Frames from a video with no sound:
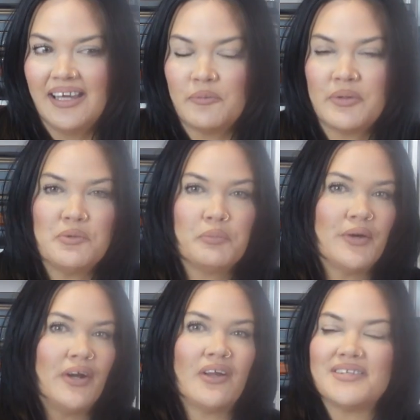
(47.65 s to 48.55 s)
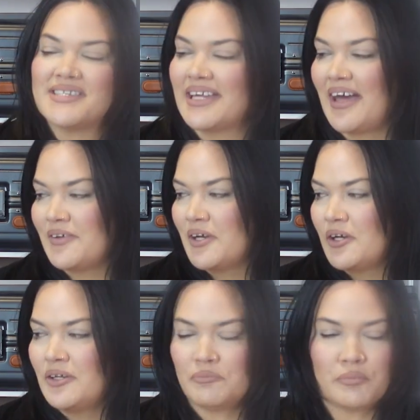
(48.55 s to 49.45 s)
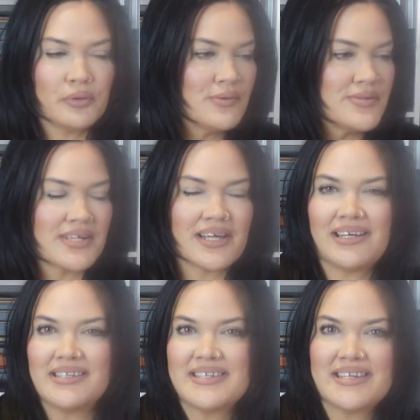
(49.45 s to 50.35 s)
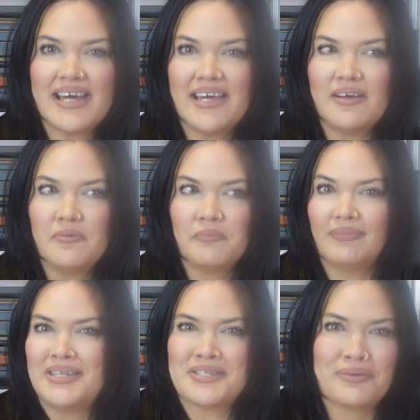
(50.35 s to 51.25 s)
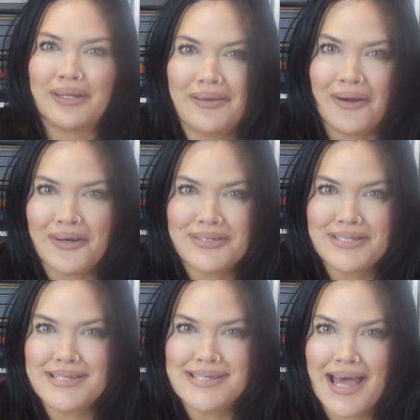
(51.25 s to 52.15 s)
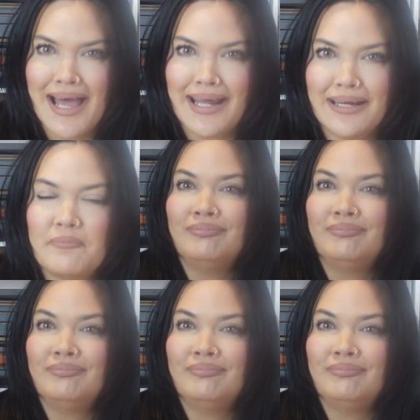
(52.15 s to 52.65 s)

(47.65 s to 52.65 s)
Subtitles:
And when you put it all together, pros and cons style, it's really hard to decide.